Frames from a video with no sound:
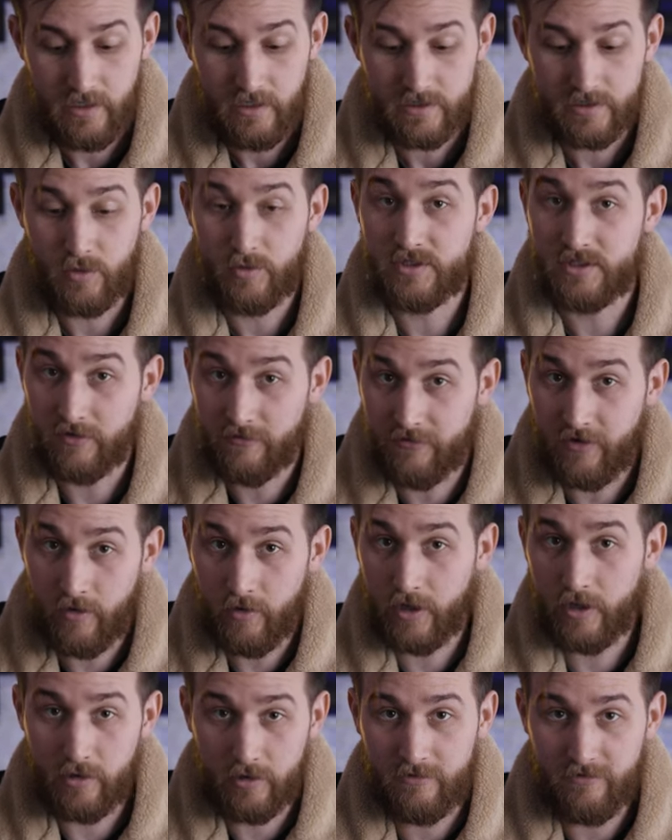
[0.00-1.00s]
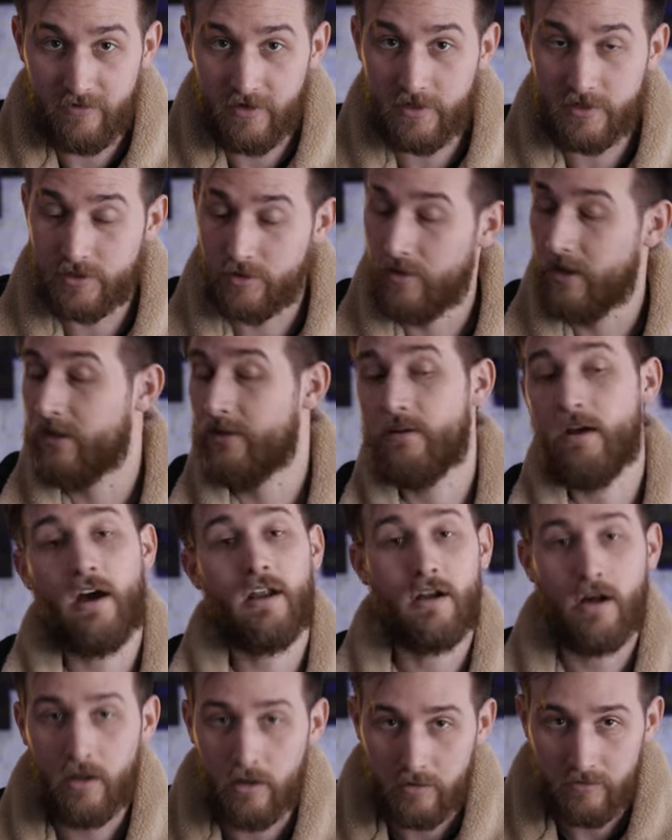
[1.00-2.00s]
So it's a very good feature and
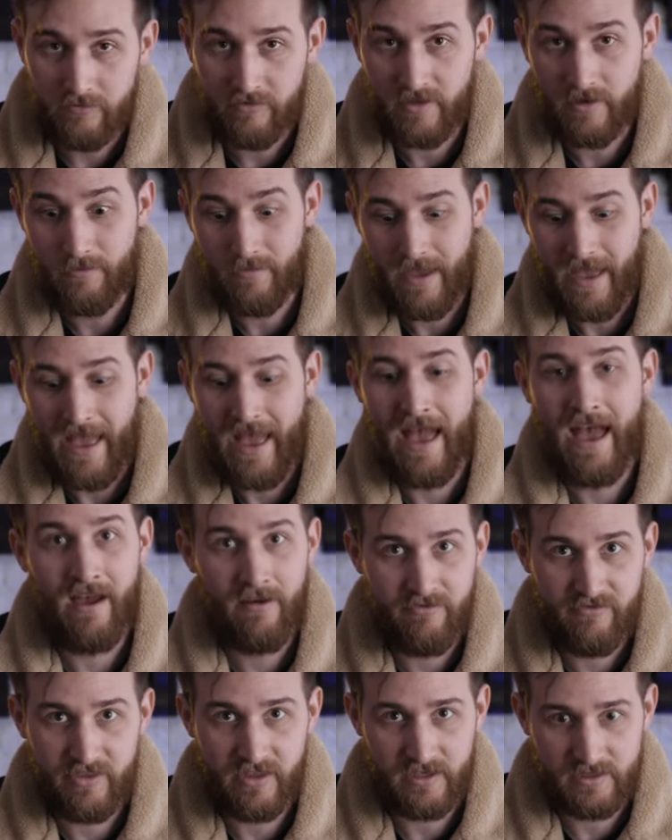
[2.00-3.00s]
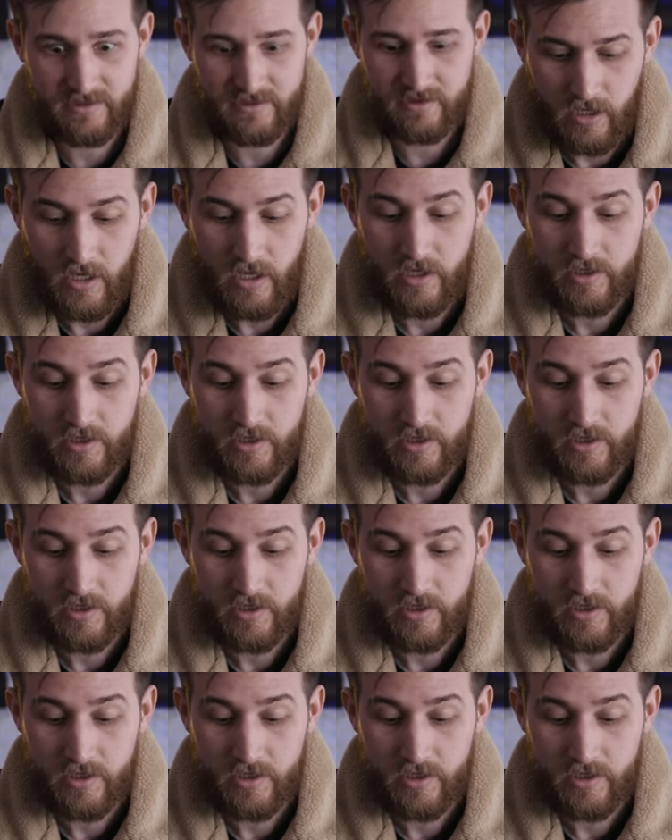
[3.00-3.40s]
not all of them have this.